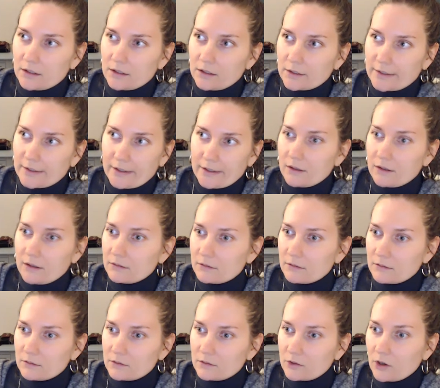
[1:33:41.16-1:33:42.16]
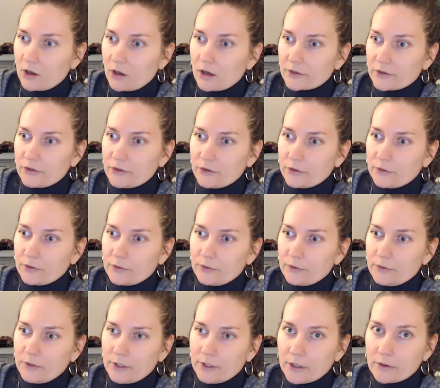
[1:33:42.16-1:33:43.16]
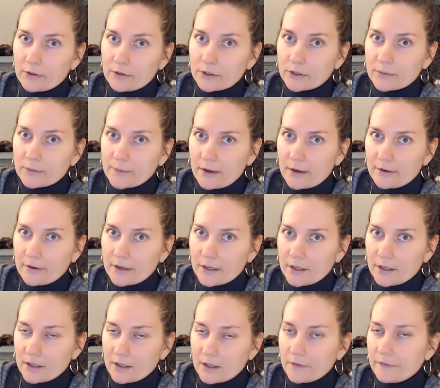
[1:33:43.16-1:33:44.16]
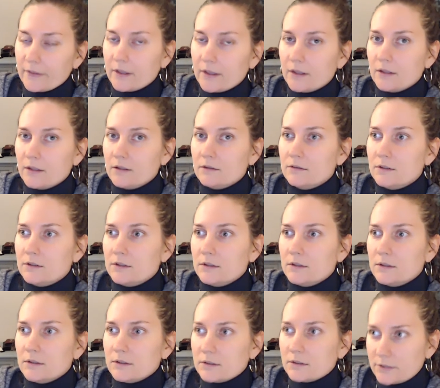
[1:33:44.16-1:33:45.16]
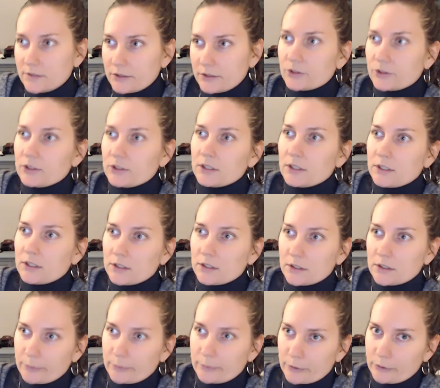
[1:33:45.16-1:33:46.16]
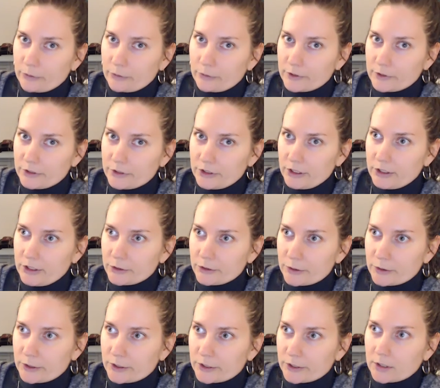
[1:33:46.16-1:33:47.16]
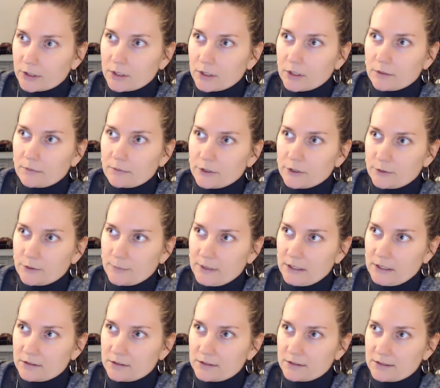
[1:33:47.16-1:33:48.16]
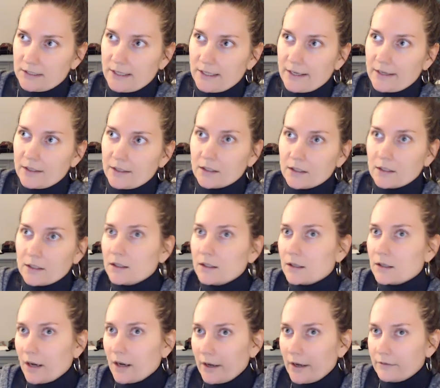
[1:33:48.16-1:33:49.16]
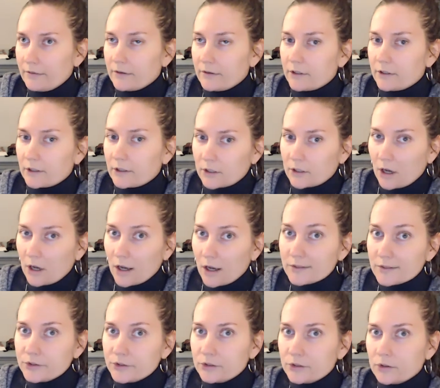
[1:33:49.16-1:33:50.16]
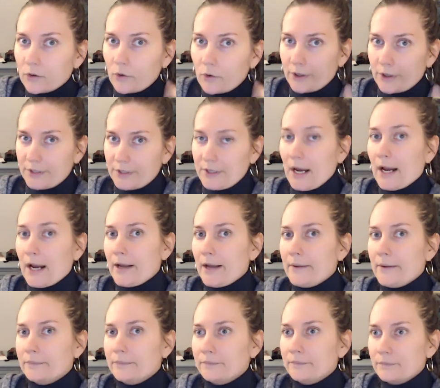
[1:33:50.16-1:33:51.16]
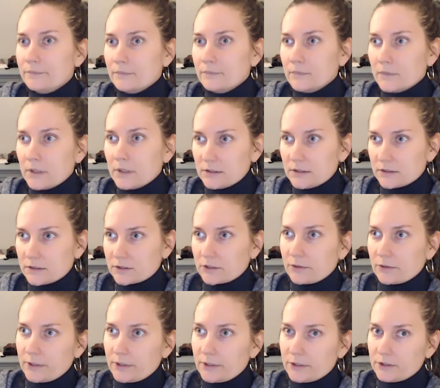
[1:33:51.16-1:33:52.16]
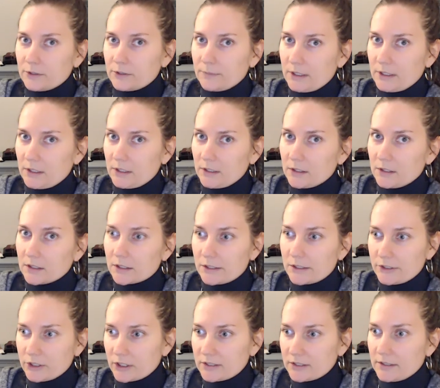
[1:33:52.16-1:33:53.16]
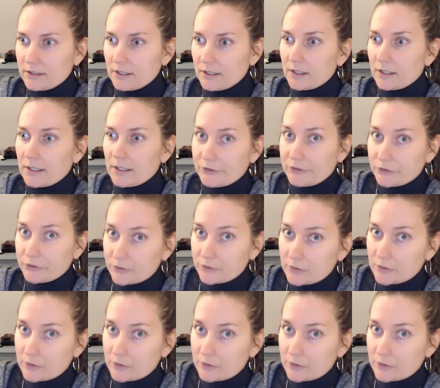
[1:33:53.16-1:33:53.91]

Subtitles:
can talk to the owner about it and then essentially approve the change order, which means that either cost or time is going to be adjusted. And